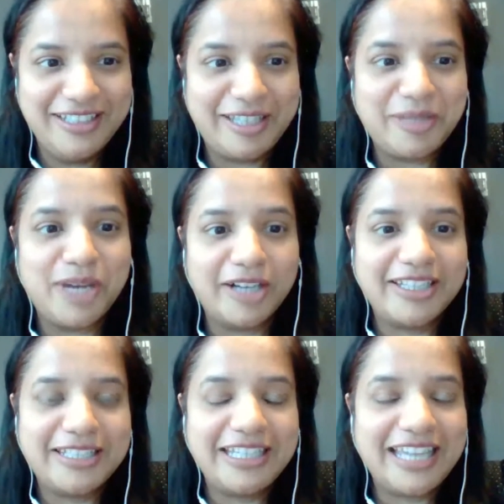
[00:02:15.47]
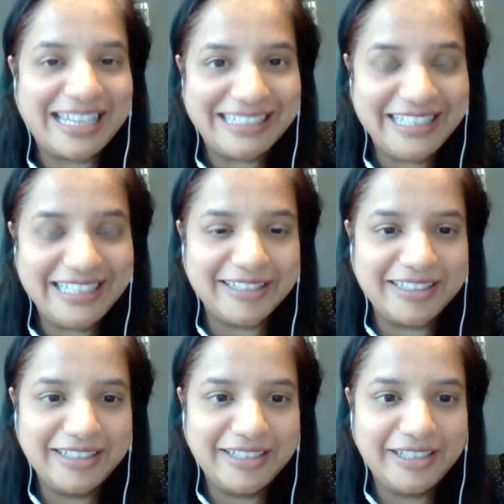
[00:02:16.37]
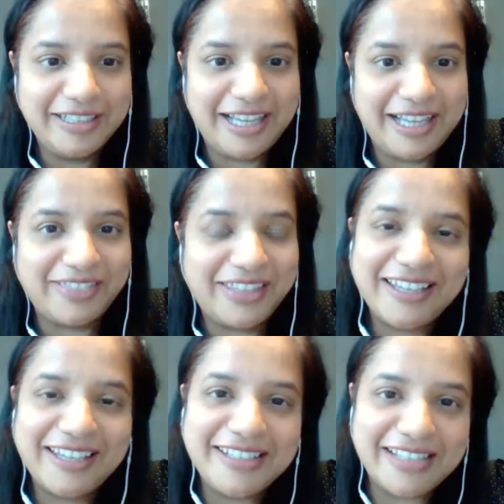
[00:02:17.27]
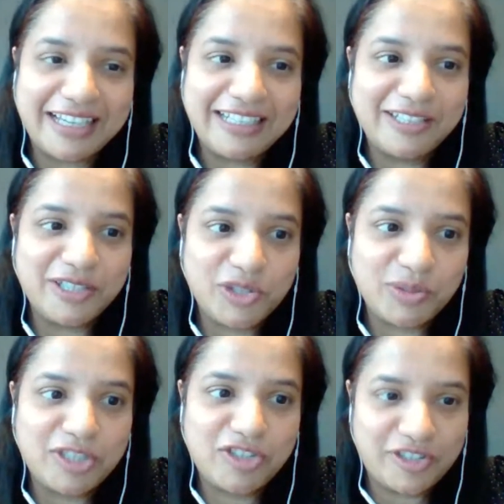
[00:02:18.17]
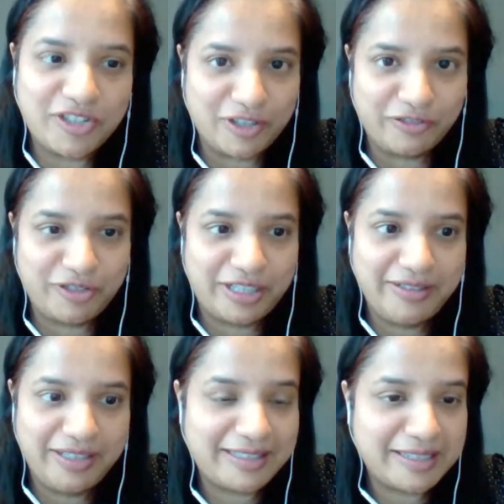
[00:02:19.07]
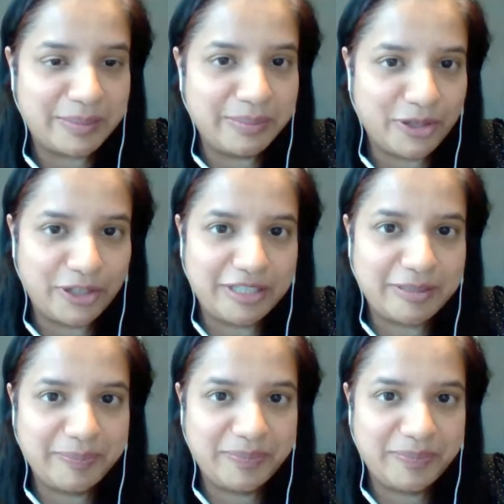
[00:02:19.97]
like marketing and legal, and they had decided to switch to software at some point.